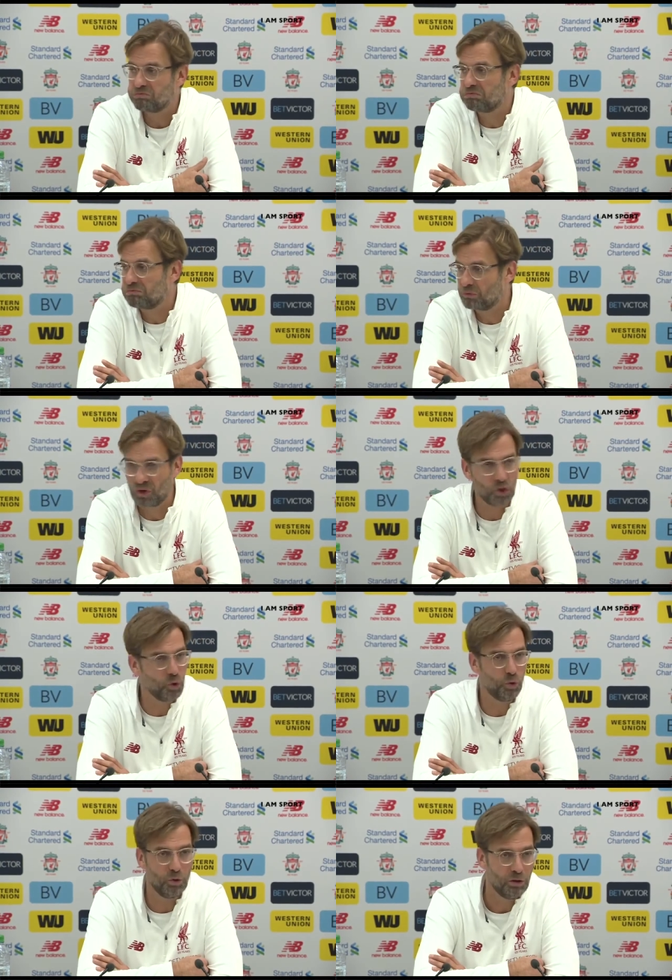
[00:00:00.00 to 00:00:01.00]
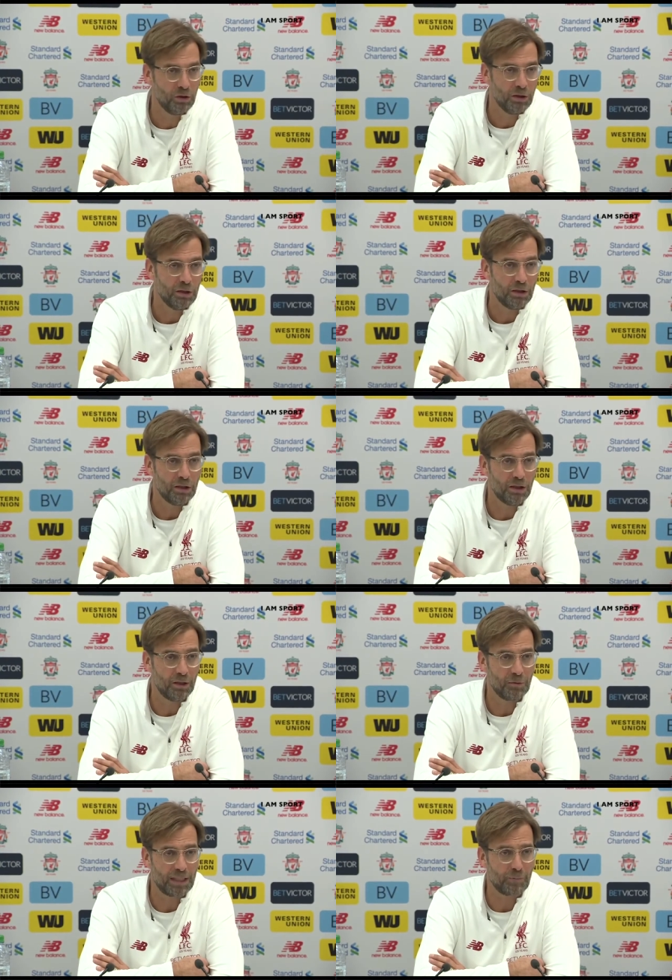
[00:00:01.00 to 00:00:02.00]
few
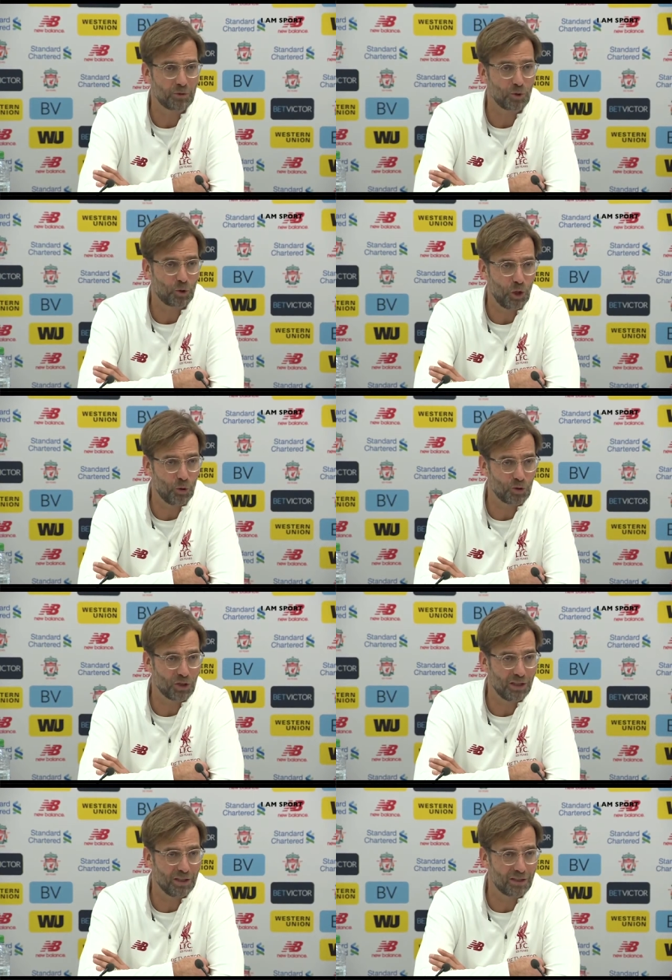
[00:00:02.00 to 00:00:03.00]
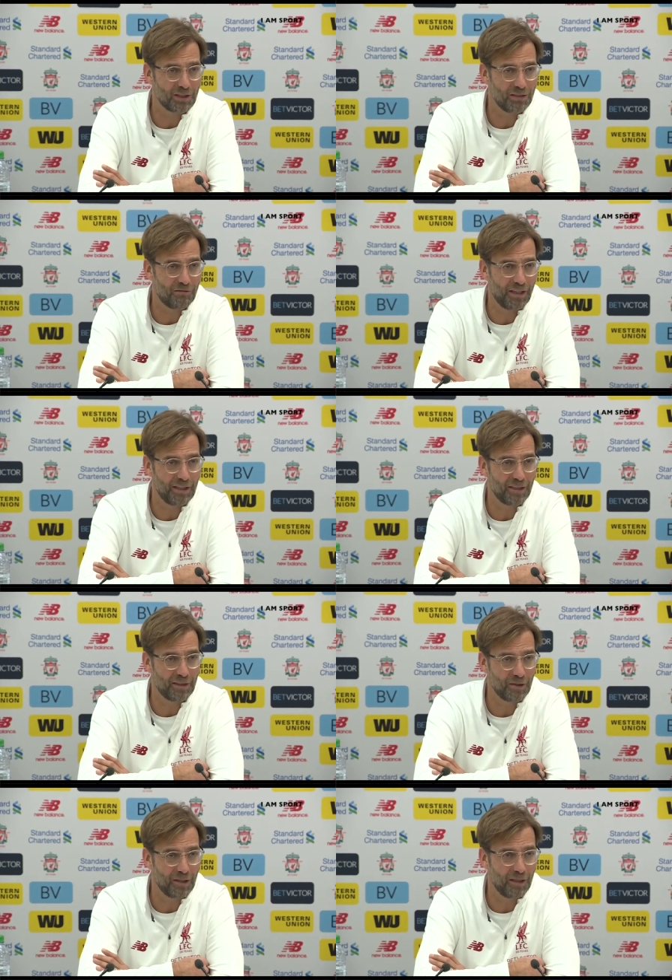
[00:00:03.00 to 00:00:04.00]
gaps to close in his
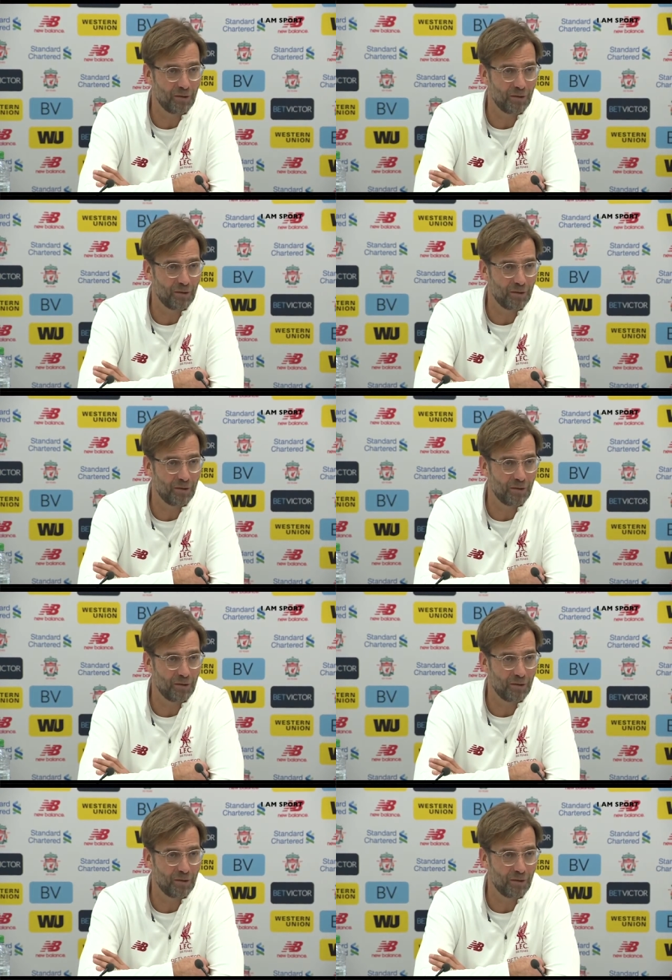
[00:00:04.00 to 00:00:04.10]
defending